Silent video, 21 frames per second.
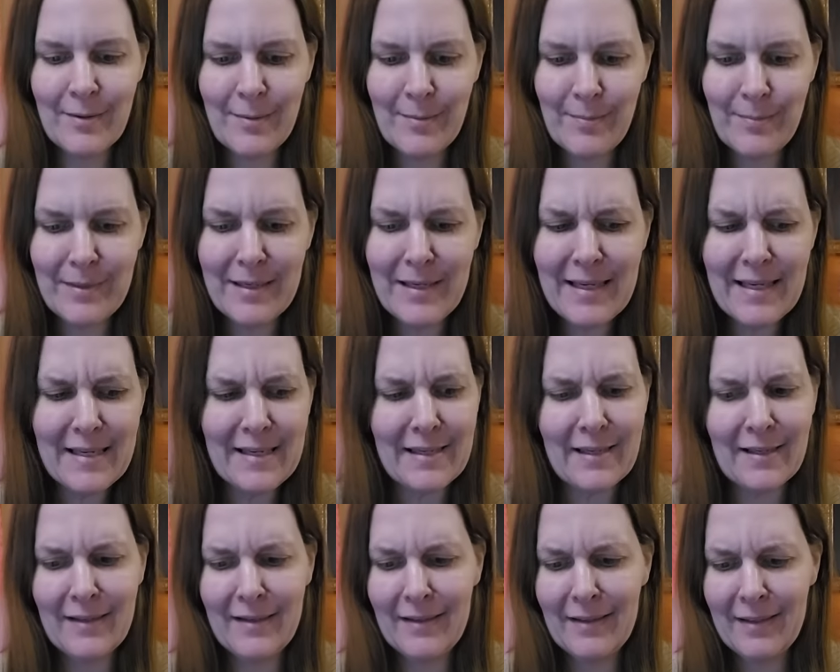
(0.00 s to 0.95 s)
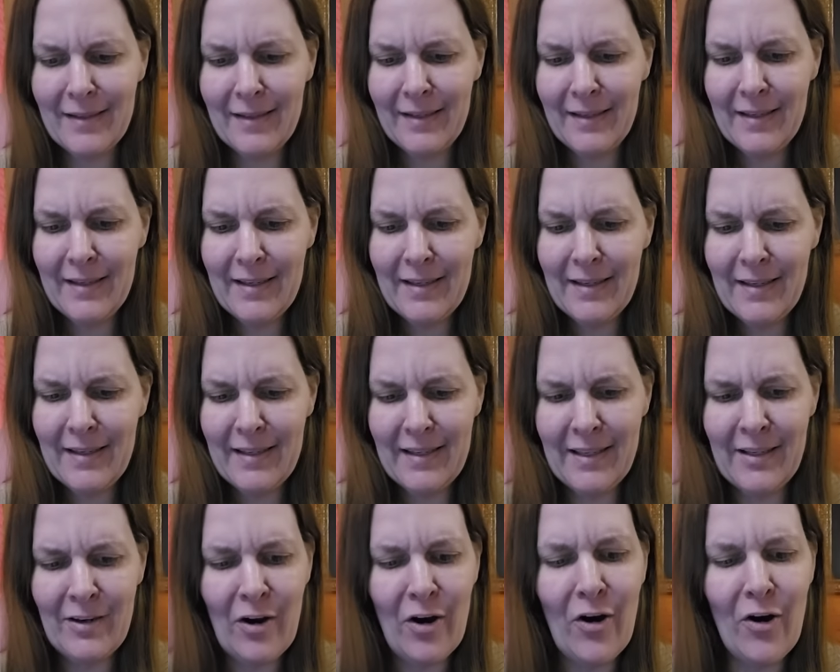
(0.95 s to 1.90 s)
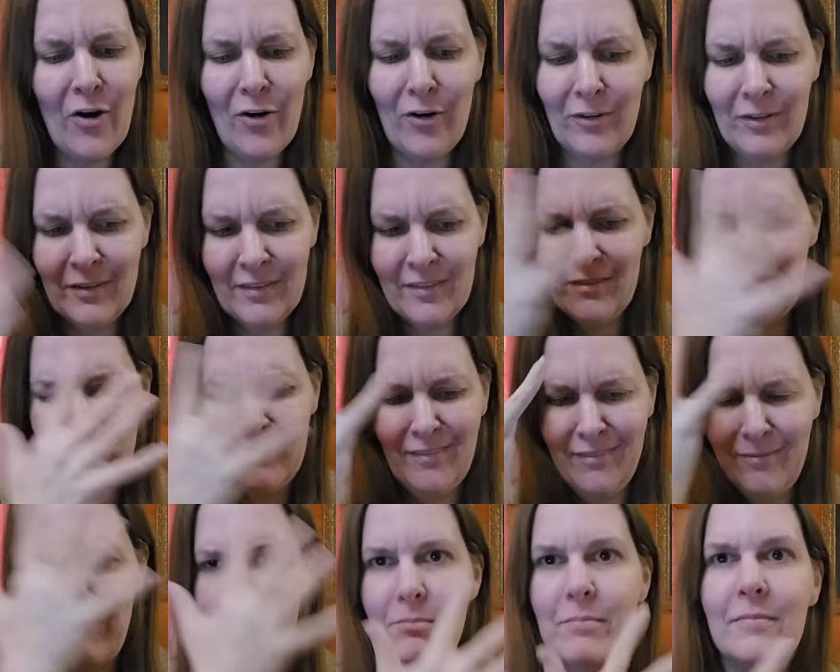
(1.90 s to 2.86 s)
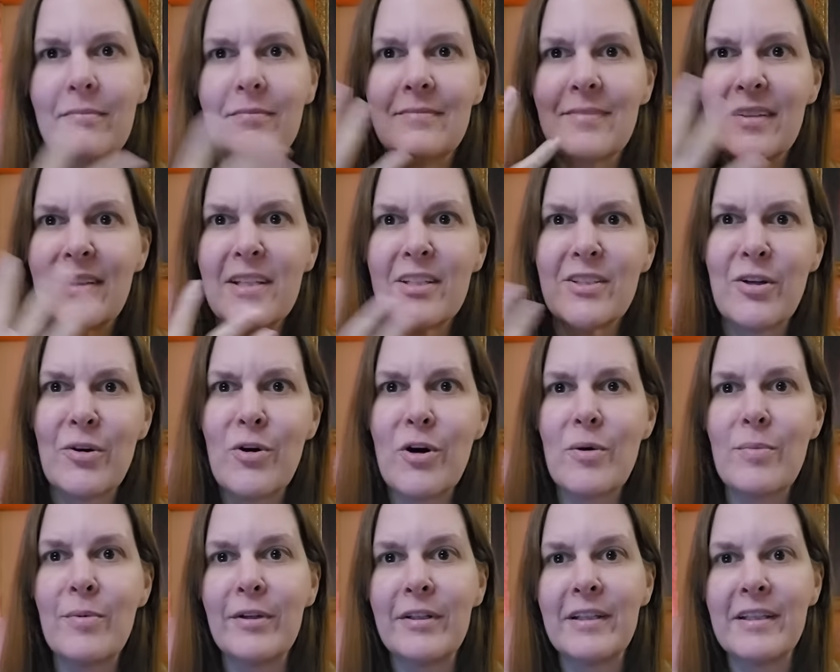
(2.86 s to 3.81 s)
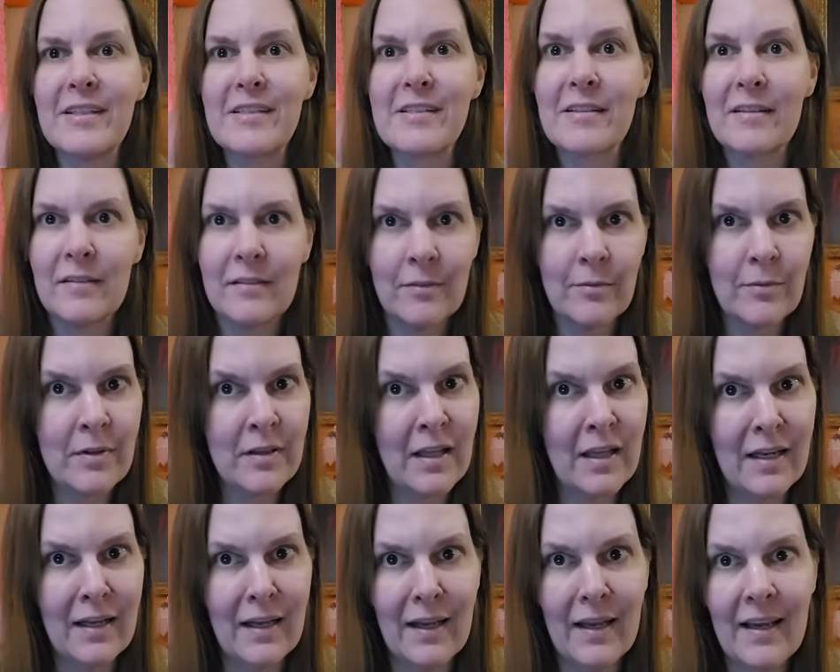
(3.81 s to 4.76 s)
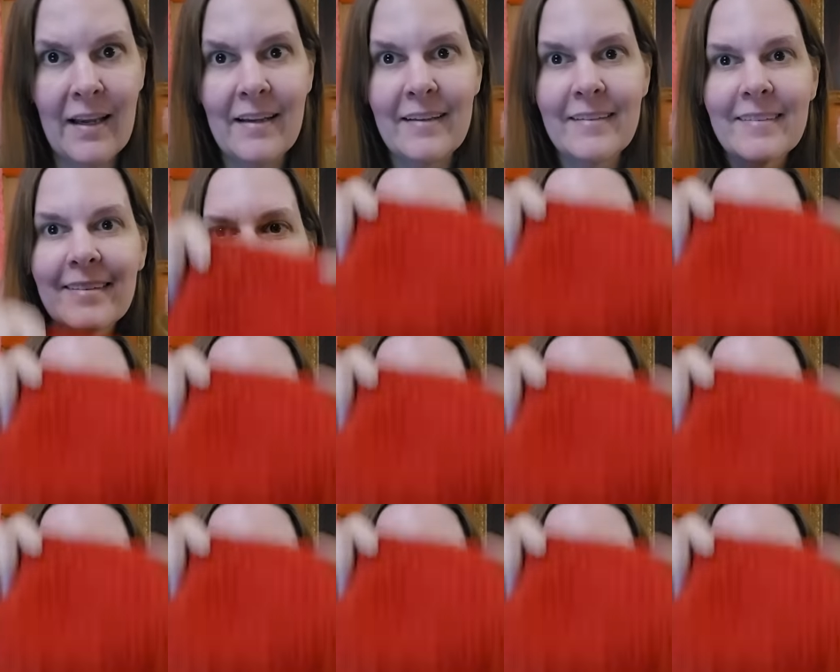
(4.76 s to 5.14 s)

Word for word: Me, in all of this horribleness, without a hat.